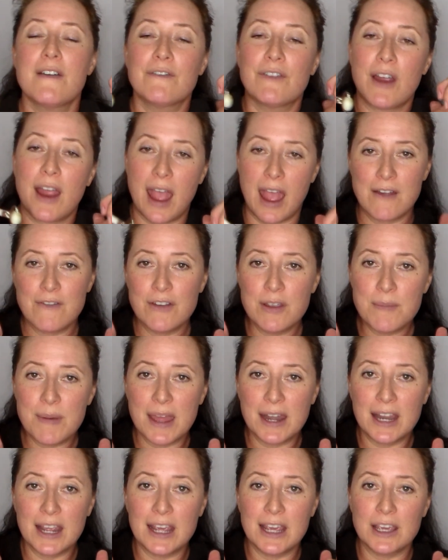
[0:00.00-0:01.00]
For
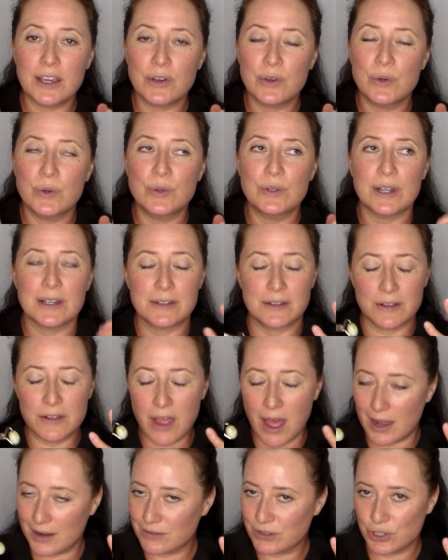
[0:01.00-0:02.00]
everybody who does a
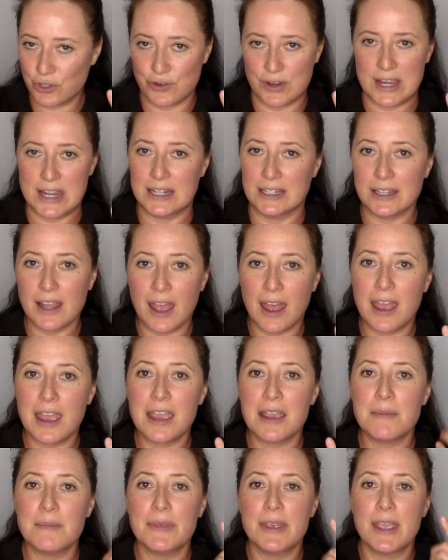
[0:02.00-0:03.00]
lot of screen
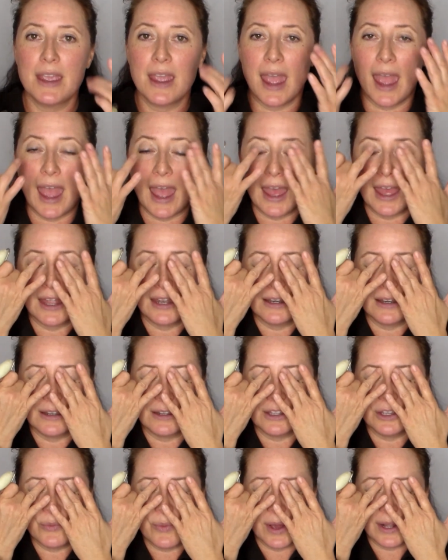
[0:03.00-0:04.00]
time and
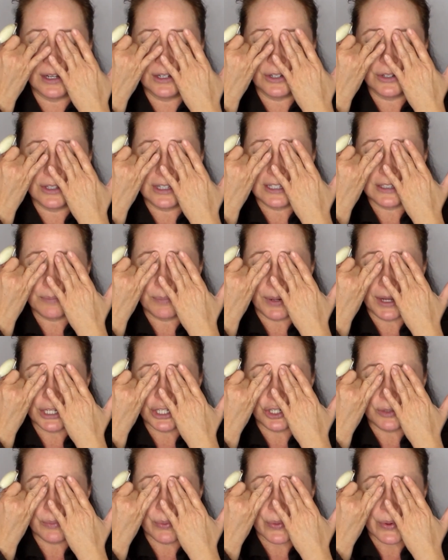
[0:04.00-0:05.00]
you want to do these
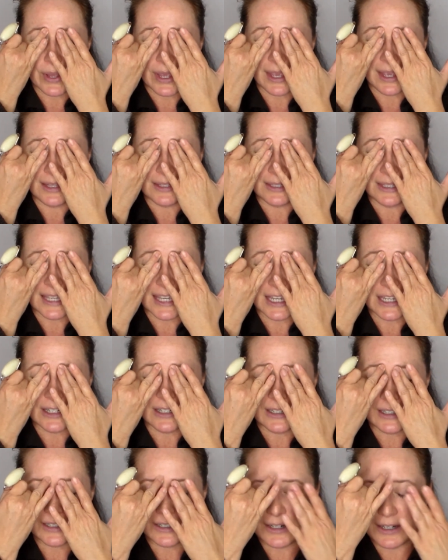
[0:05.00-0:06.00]
pressure points
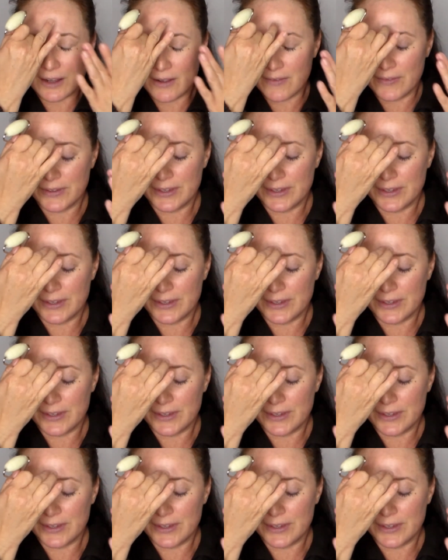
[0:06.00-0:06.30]
here